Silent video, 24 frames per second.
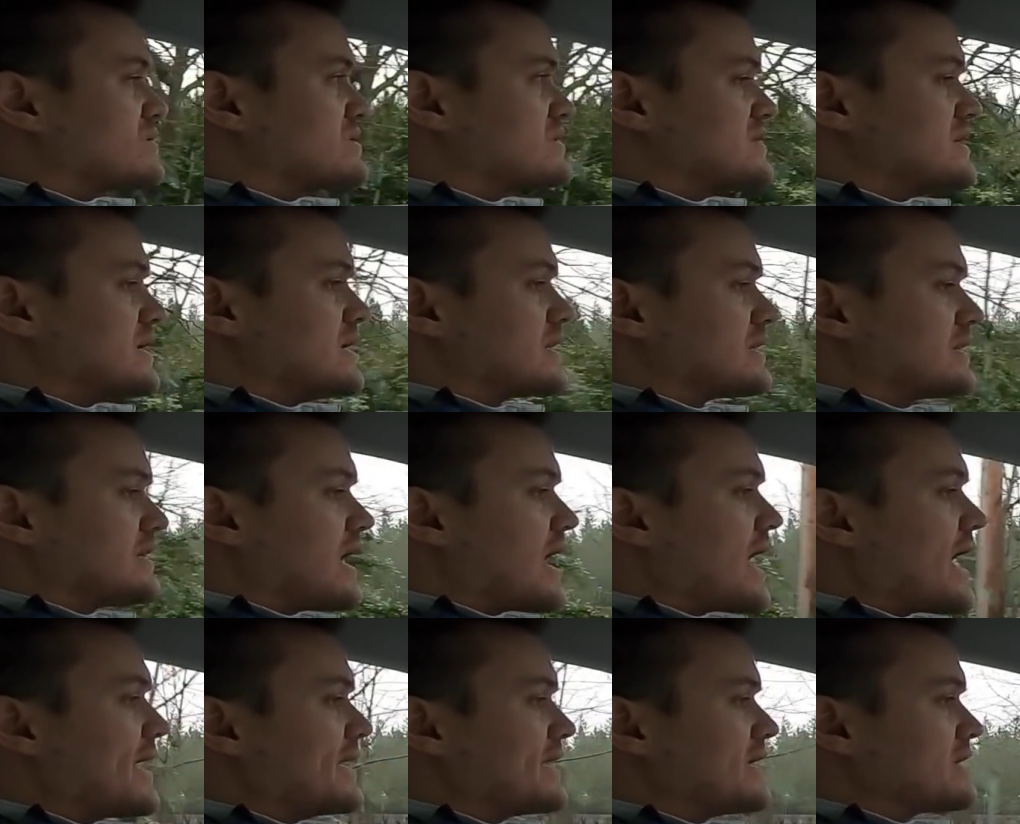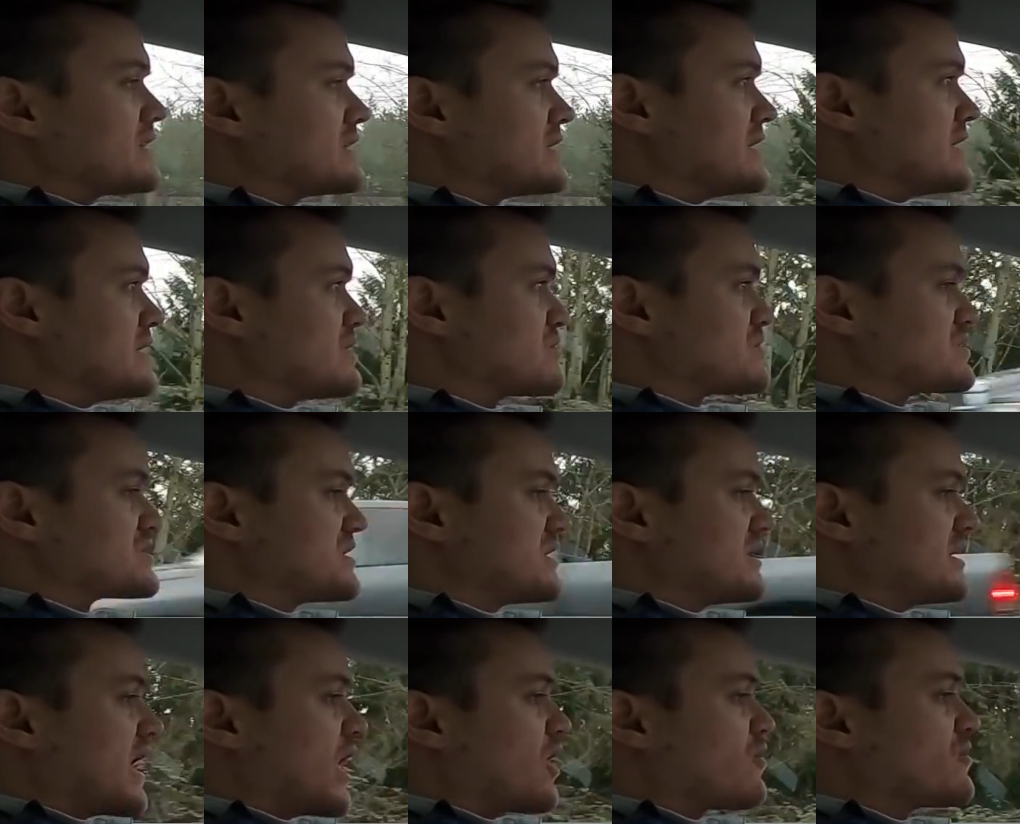see a lot in the inner
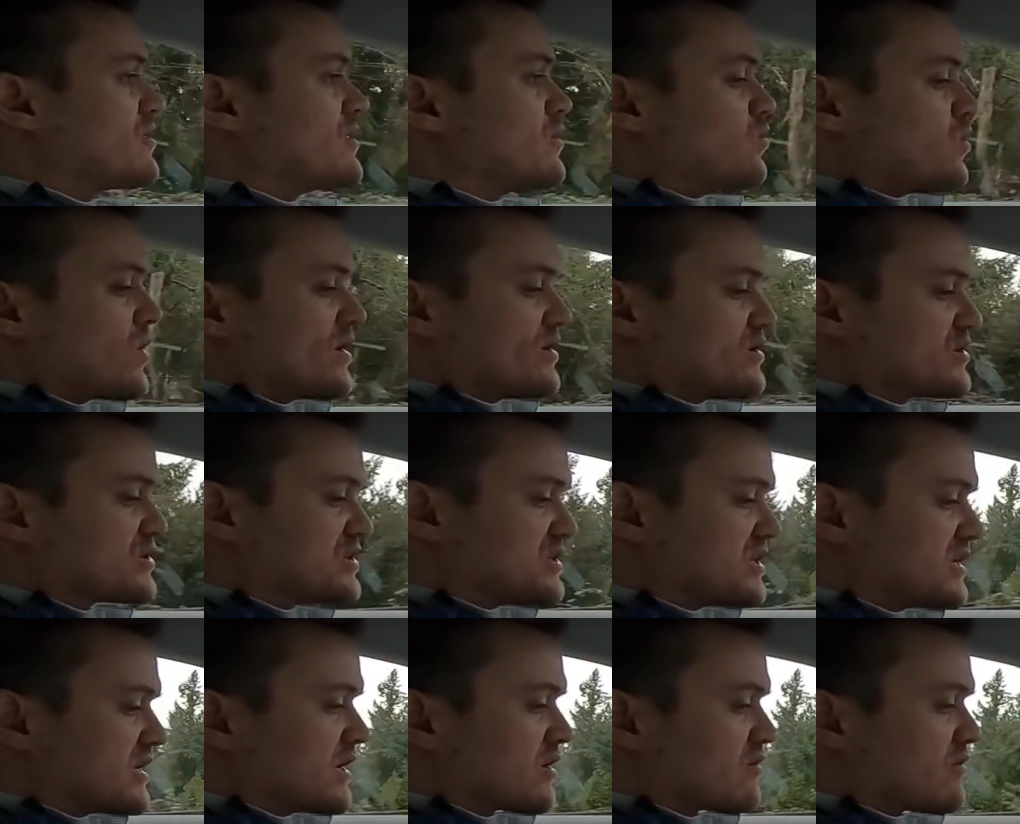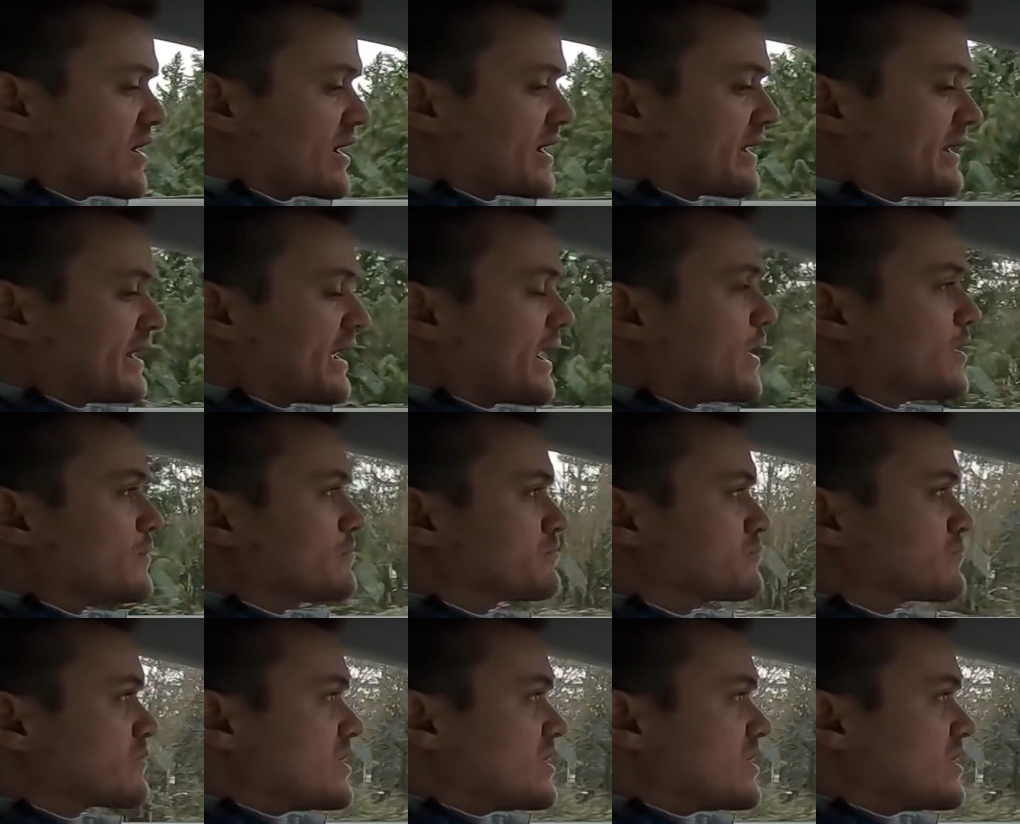city other than what you're seeing right now.